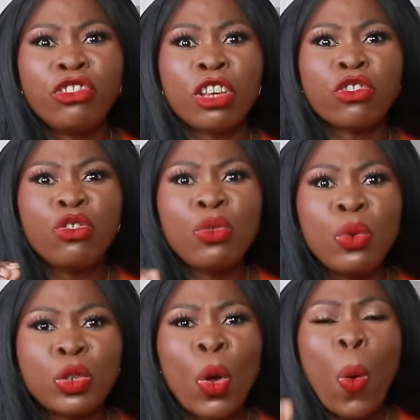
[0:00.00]
Just
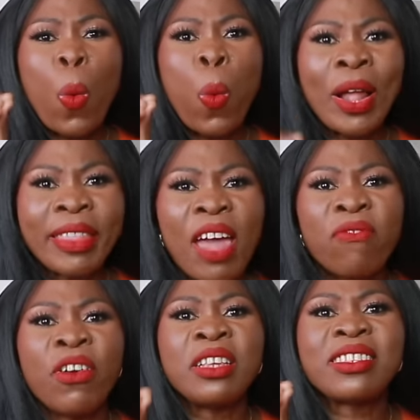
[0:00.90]
use
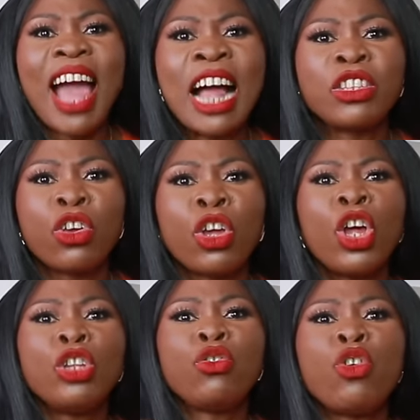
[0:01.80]
whatever is catered
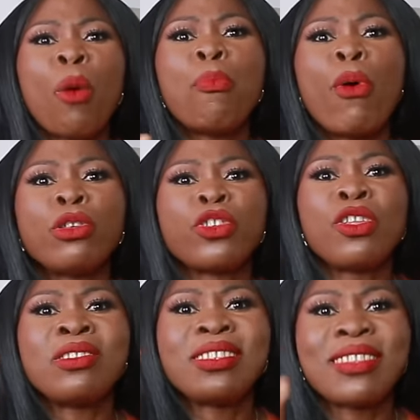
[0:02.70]
to your
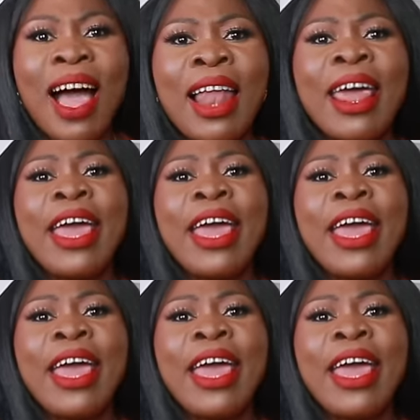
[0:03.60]
personal style,